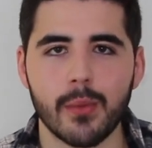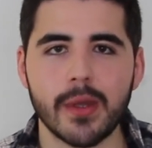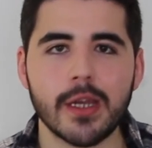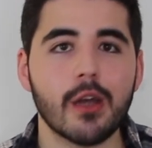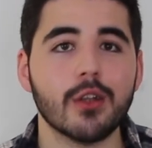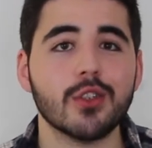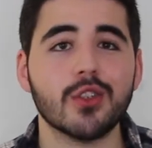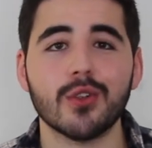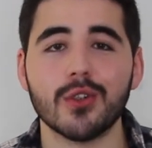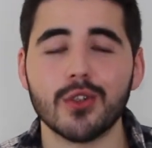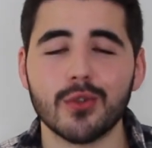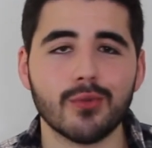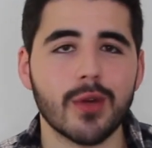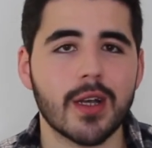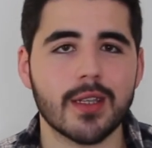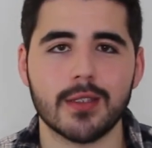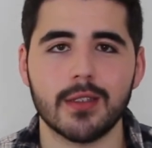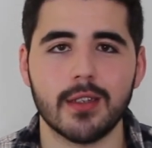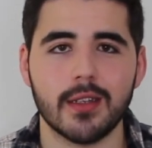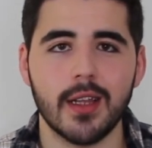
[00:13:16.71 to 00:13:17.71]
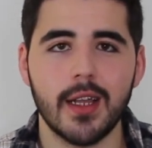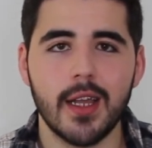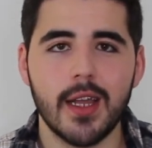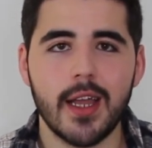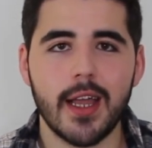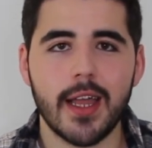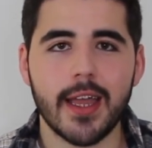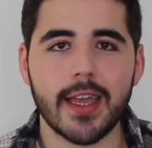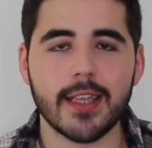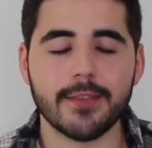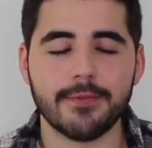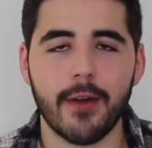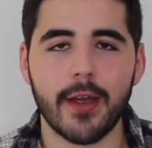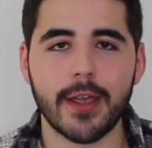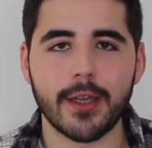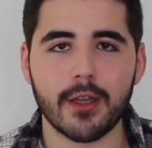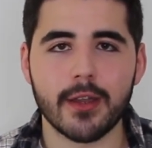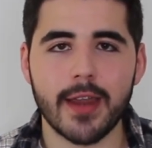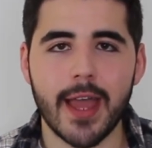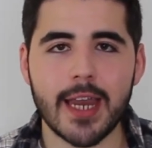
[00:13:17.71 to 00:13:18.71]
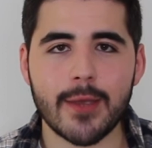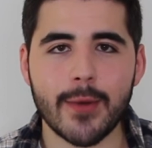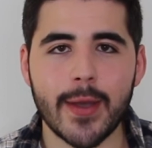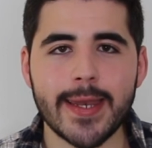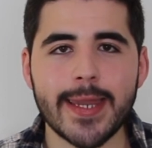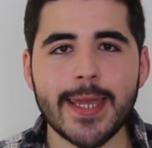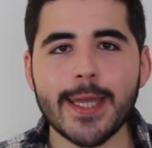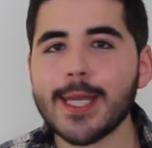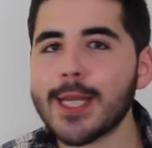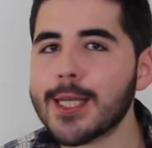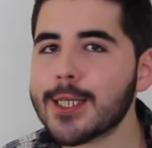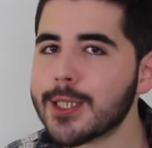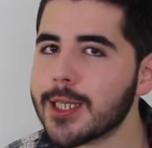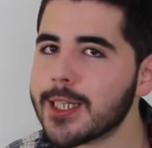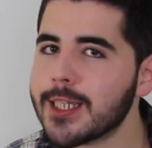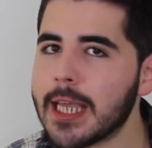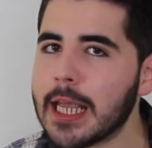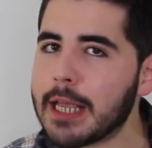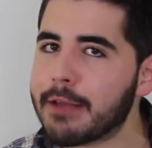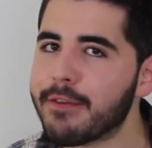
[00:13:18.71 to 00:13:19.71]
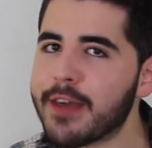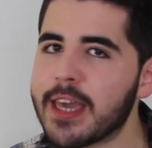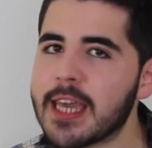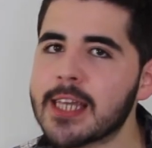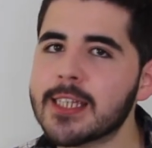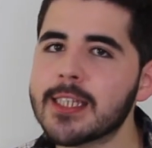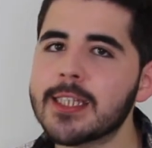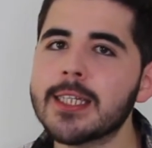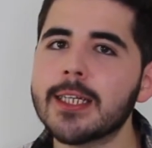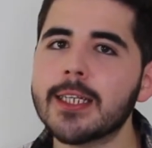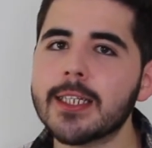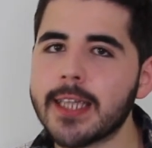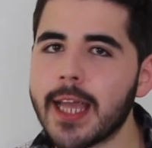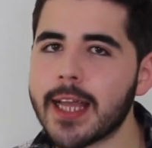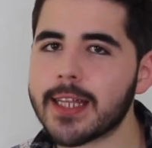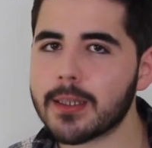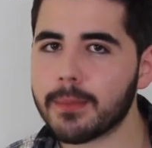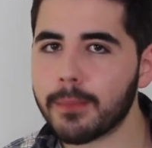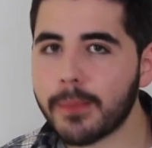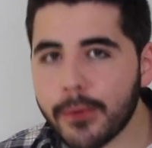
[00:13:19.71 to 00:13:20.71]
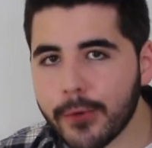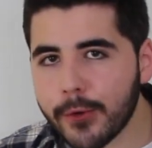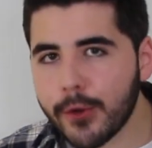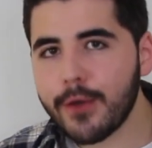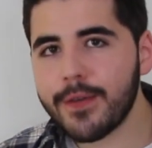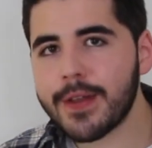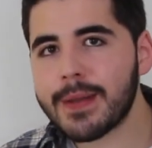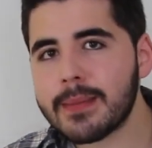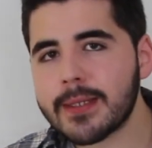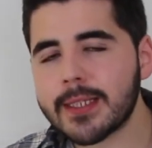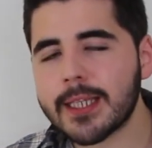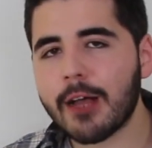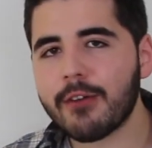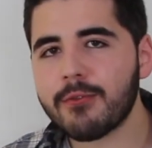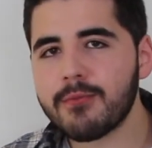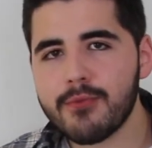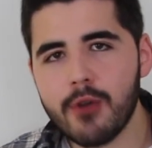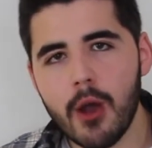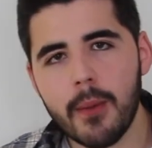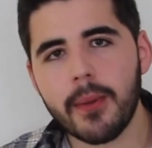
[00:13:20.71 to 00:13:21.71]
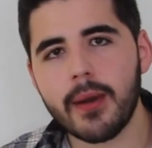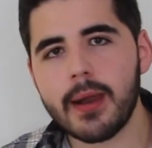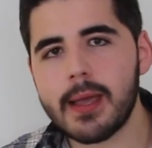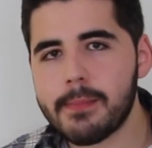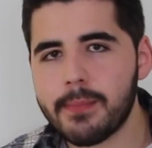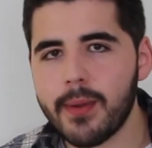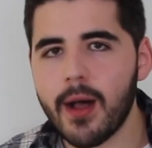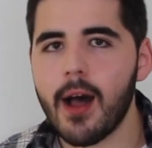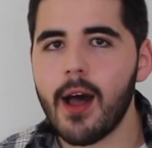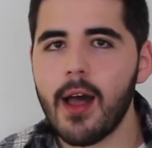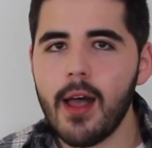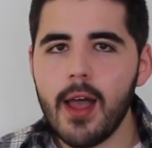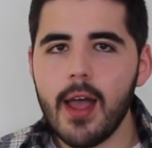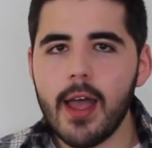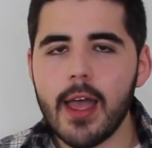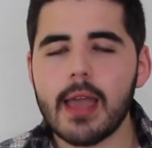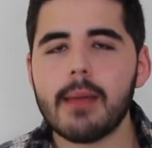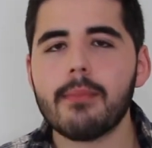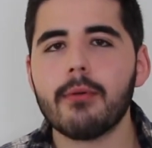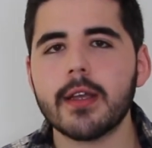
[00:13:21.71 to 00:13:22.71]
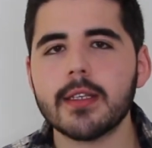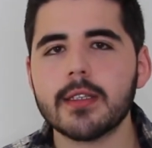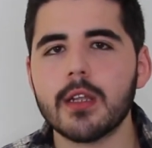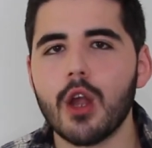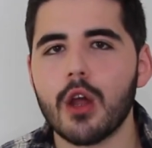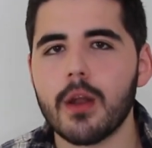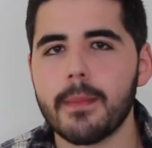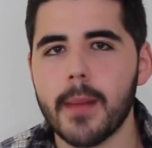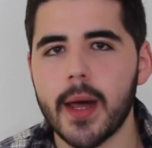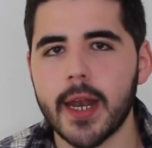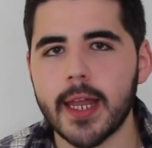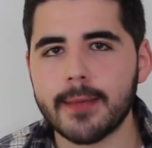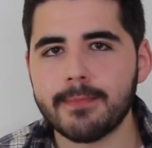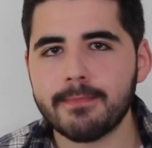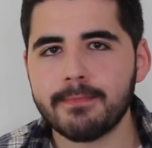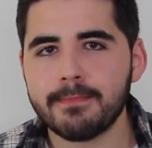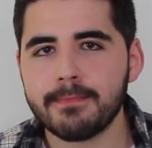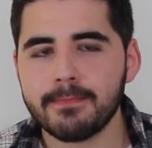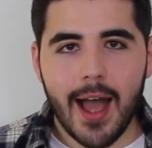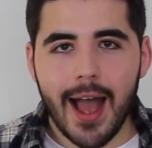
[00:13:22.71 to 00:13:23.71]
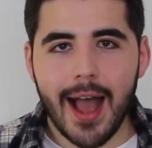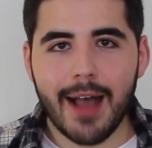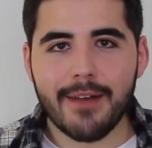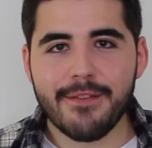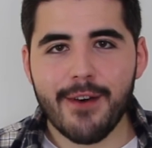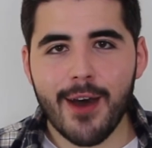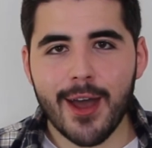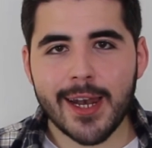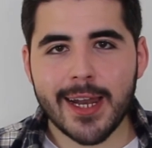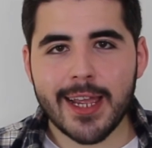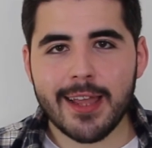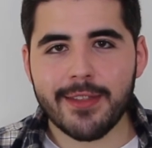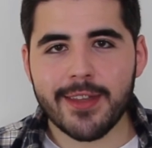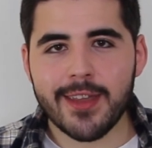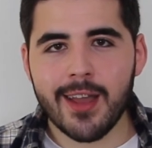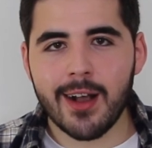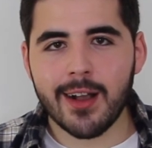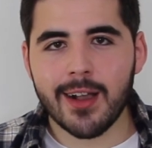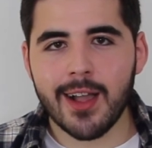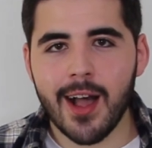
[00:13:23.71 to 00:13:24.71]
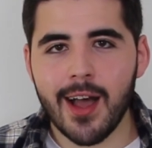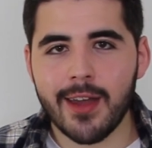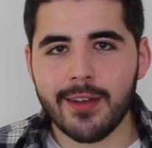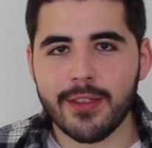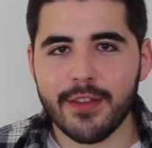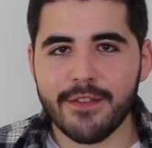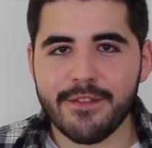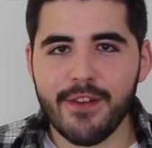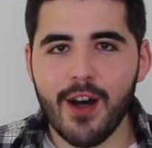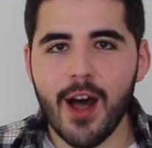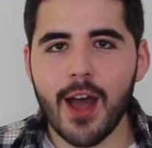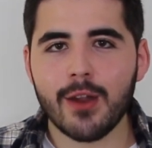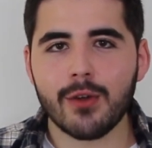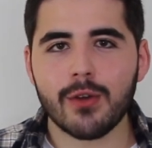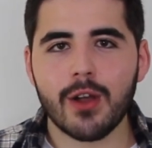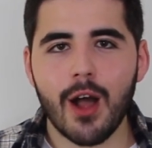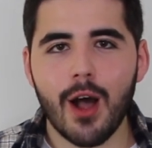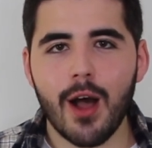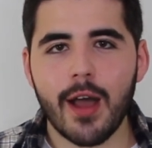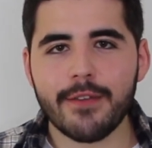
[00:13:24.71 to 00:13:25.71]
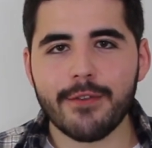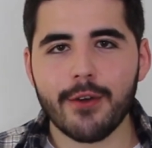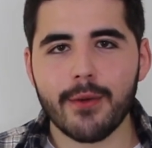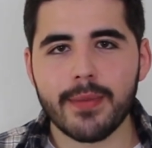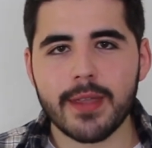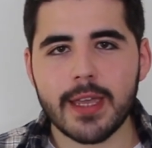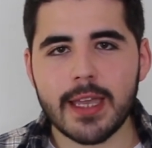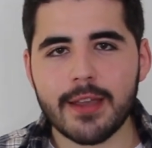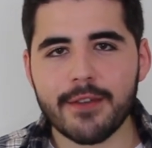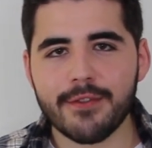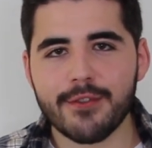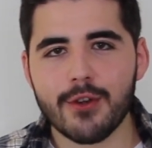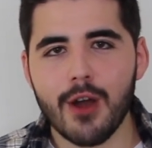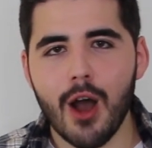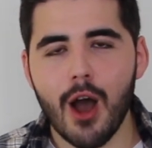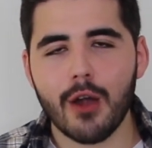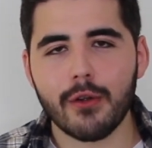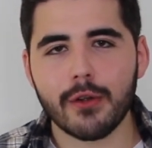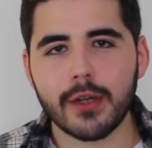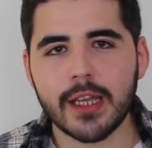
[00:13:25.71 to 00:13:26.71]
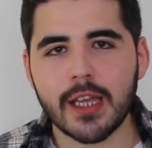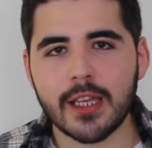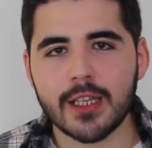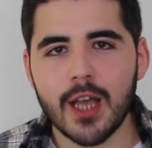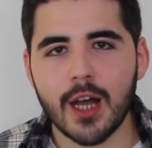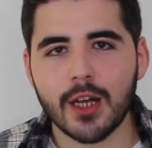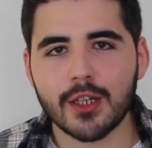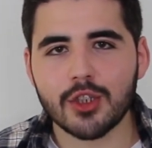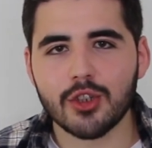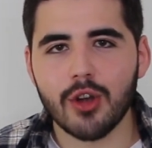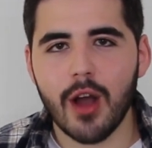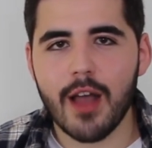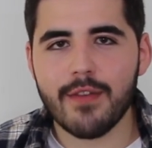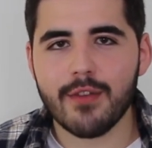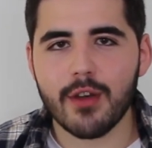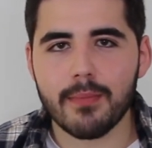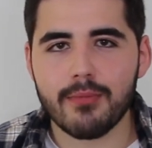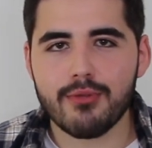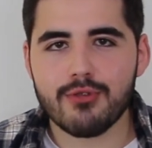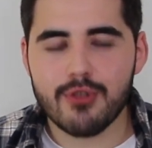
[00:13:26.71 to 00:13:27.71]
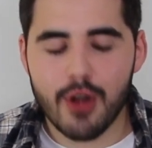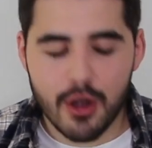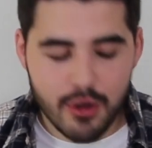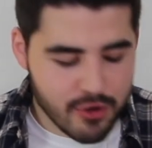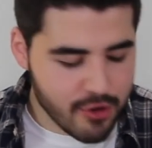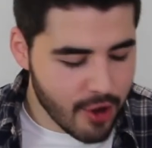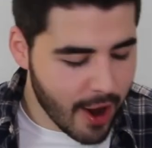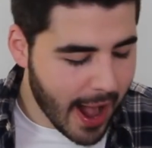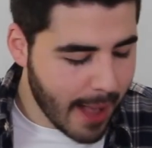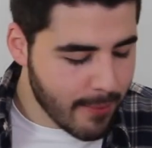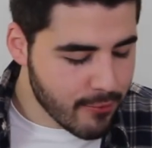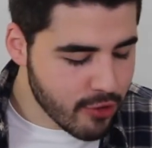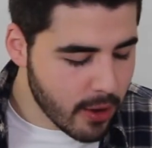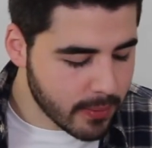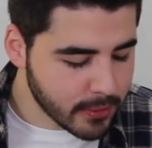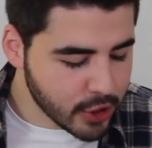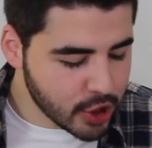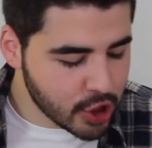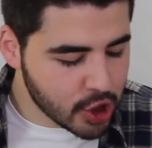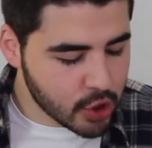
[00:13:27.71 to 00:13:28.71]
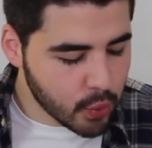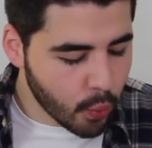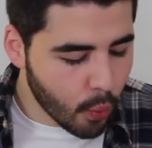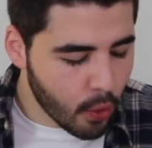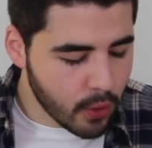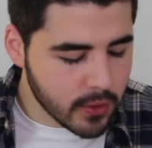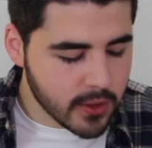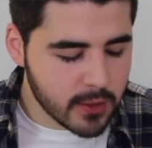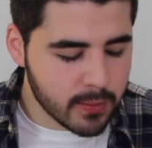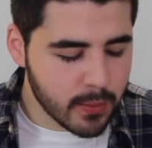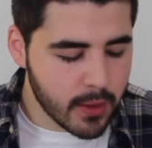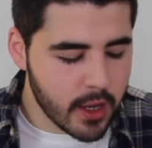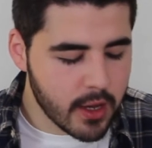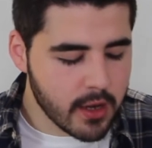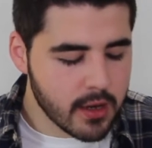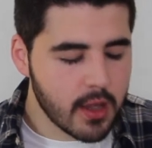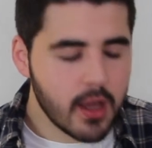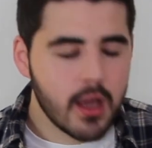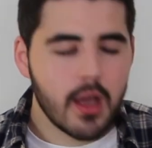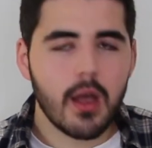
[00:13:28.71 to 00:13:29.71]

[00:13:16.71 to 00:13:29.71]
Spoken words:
We know George Russell is very good anyway. Nicholas Latifi still yet to prove himself properly, but he brings a lot of money. And finally, the young gun, the final guy from the Ferrari Young Driver program, Robert Schwartzman.